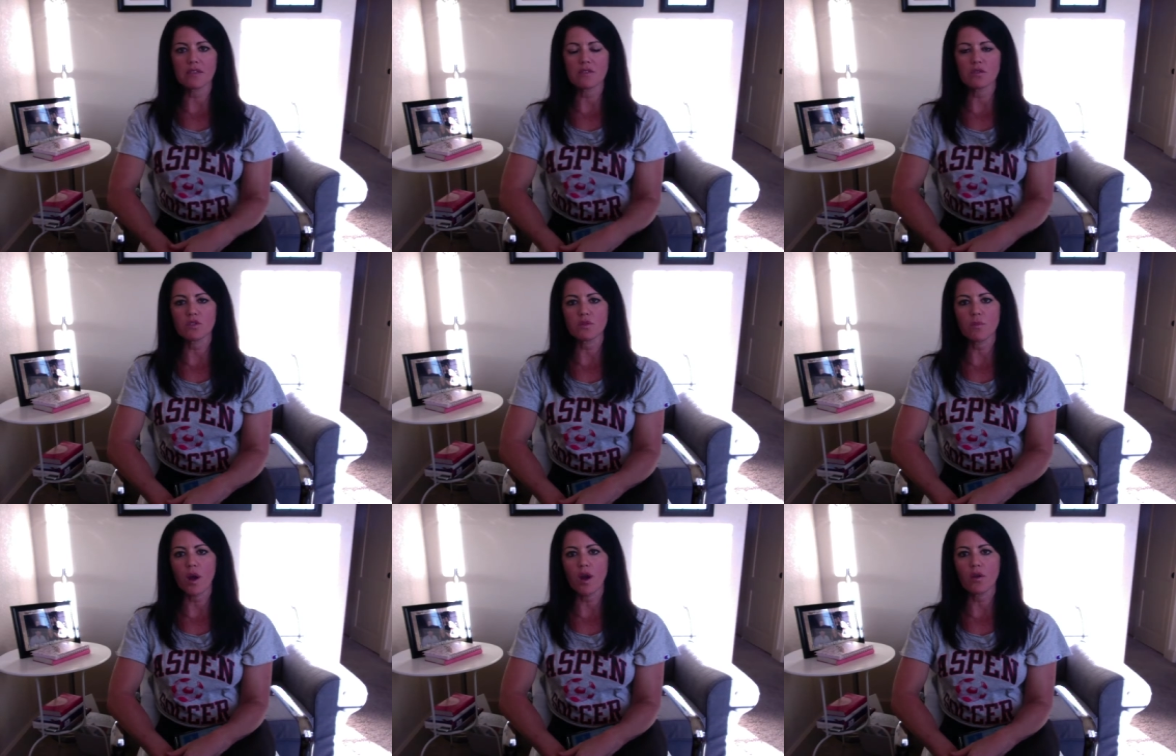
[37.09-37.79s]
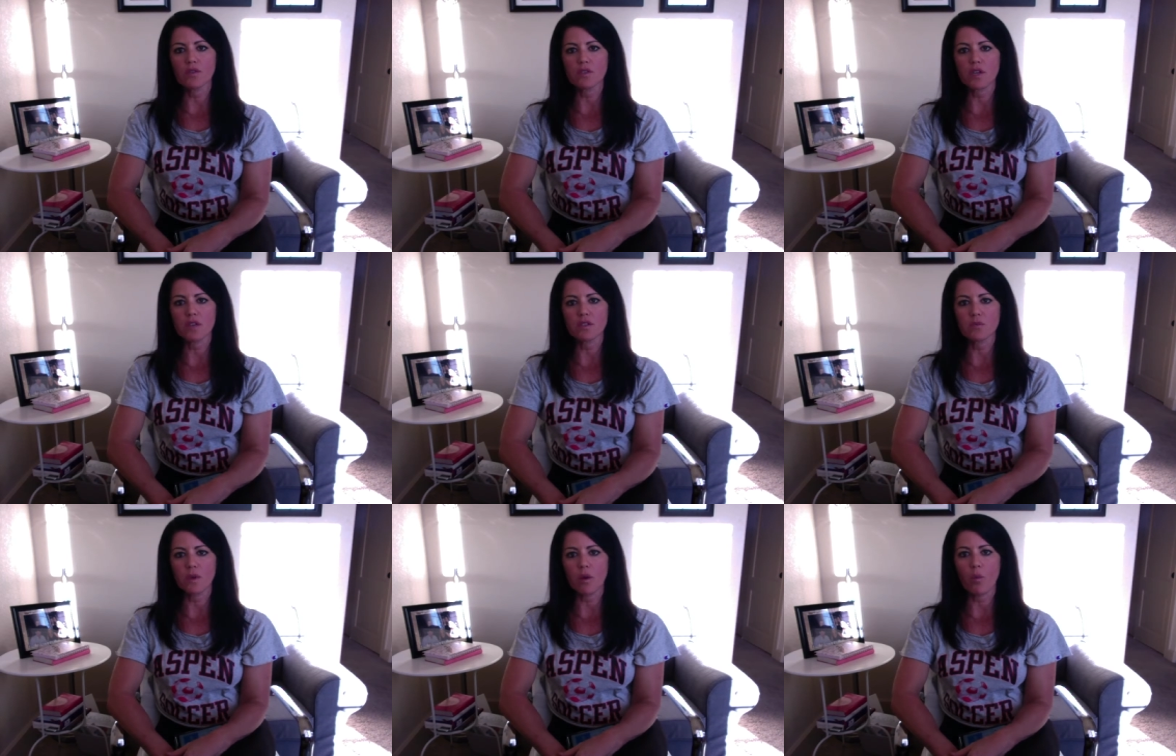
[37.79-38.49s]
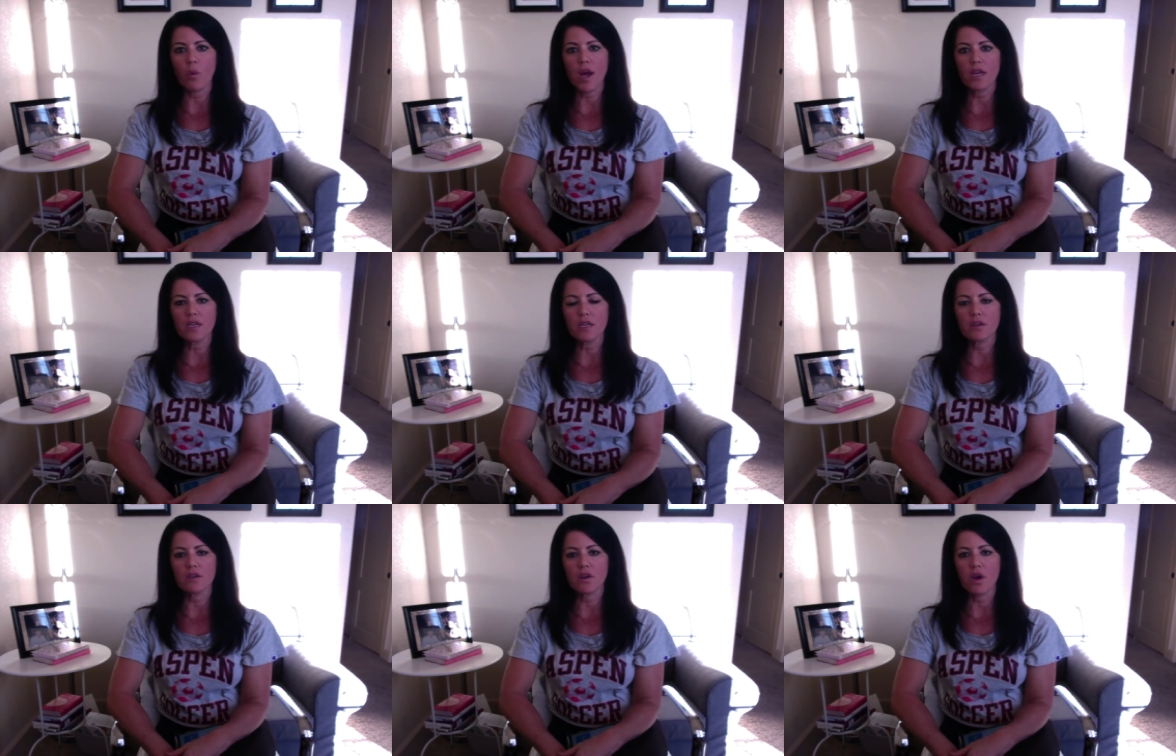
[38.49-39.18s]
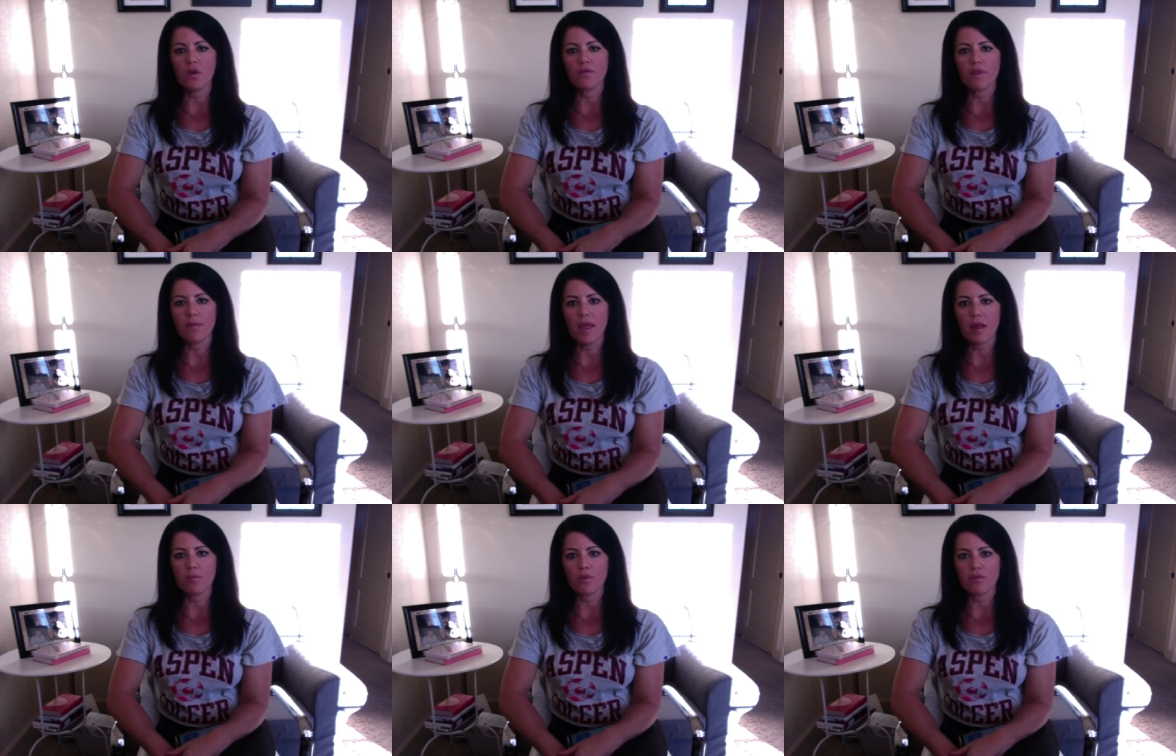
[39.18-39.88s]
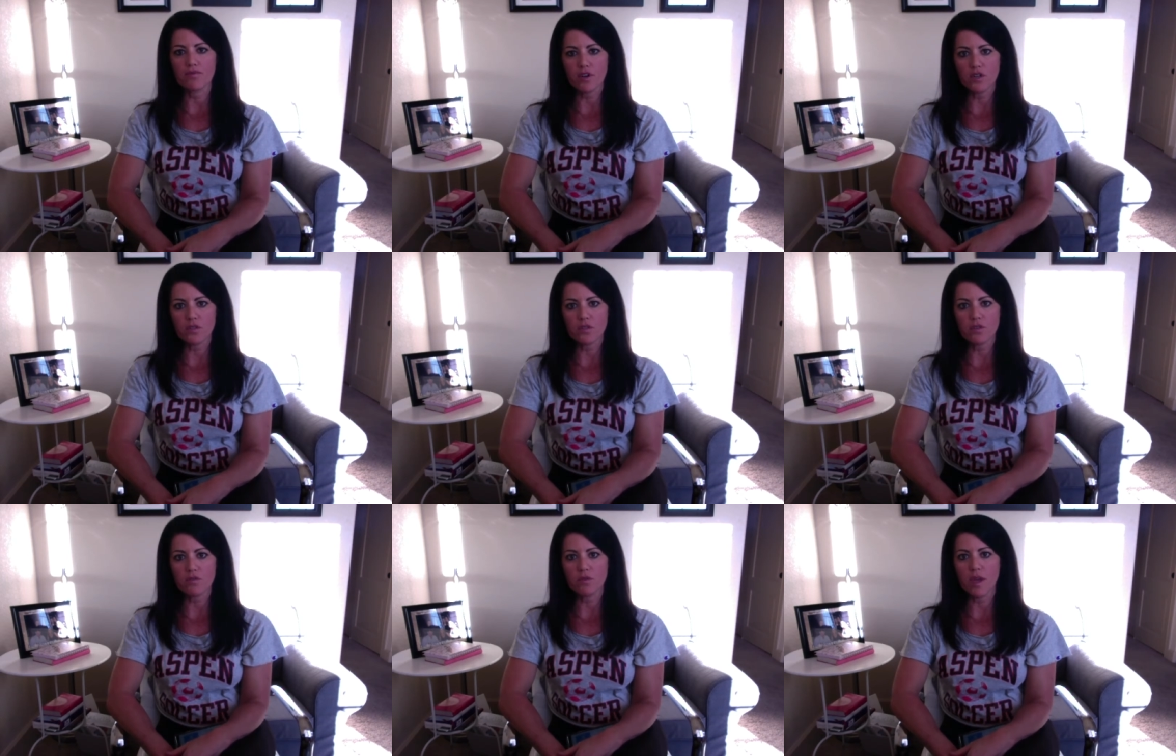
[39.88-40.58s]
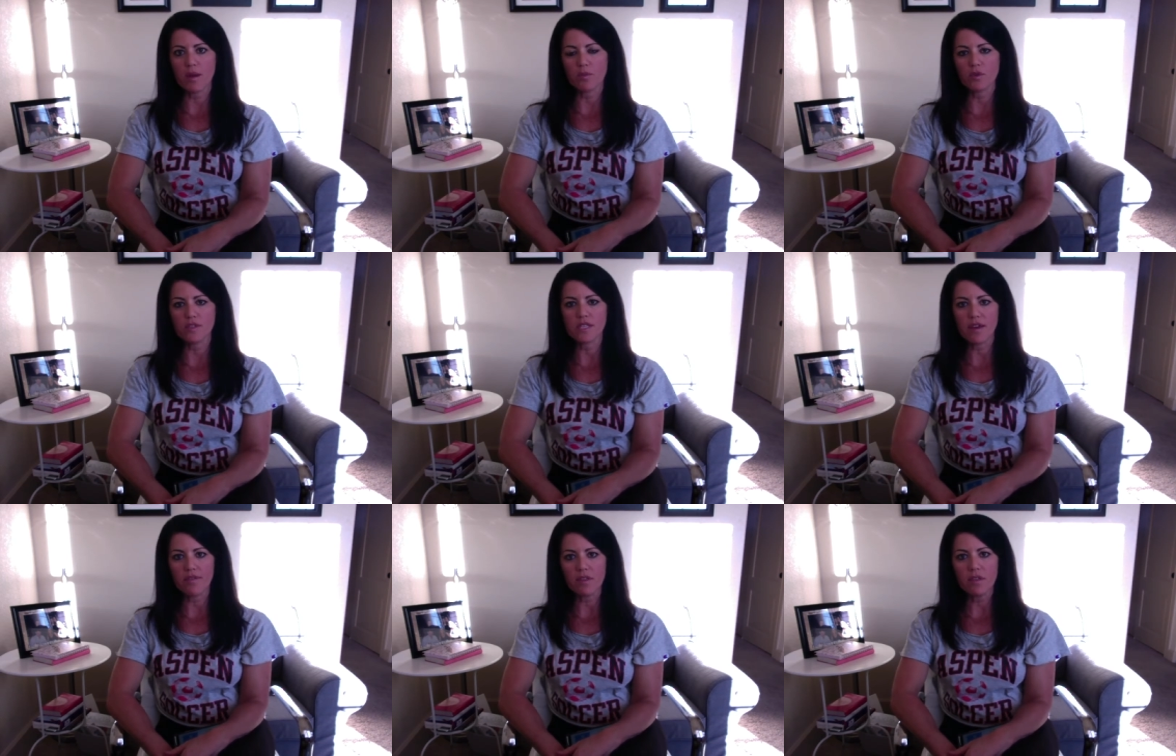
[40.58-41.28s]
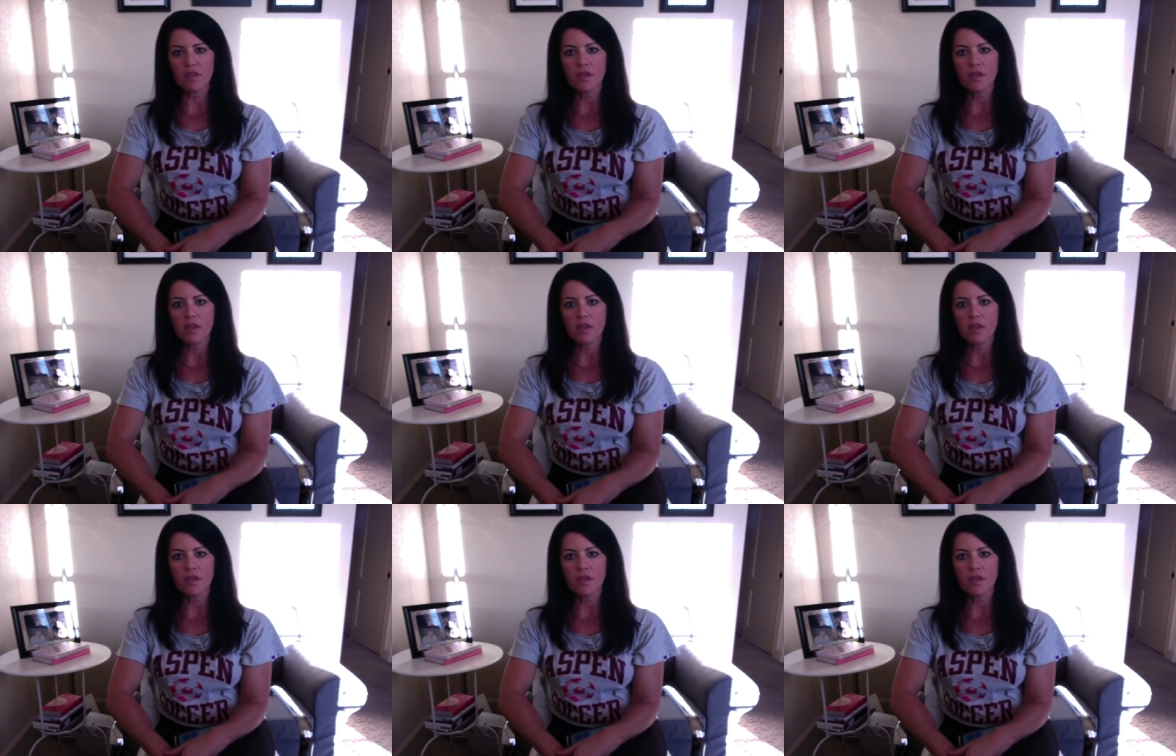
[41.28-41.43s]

So tomorrow starts week 1. It'll go from April 1st through April 7th.